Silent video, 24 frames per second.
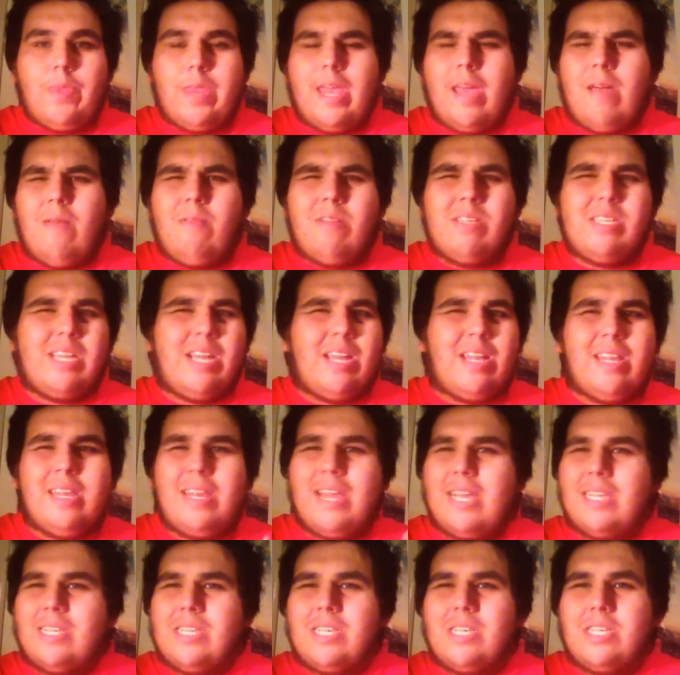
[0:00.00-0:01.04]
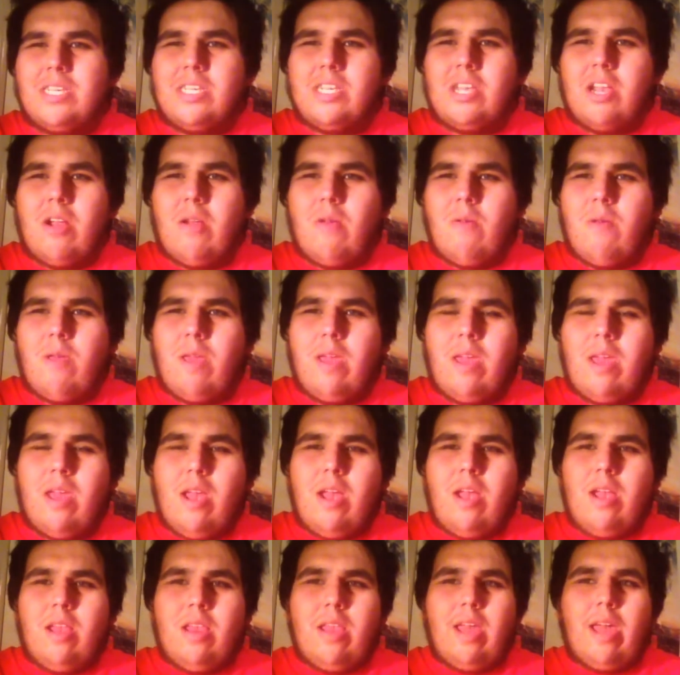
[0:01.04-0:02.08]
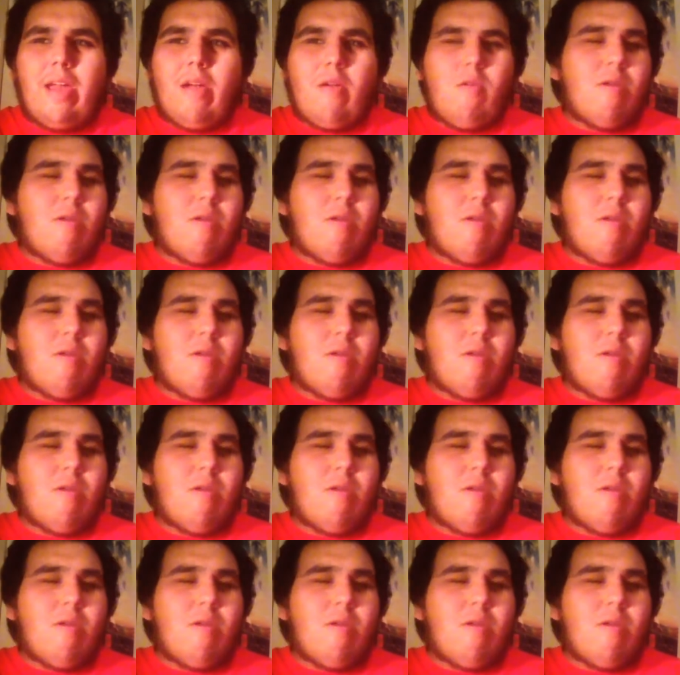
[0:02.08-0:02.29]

it was unnecessary. Like,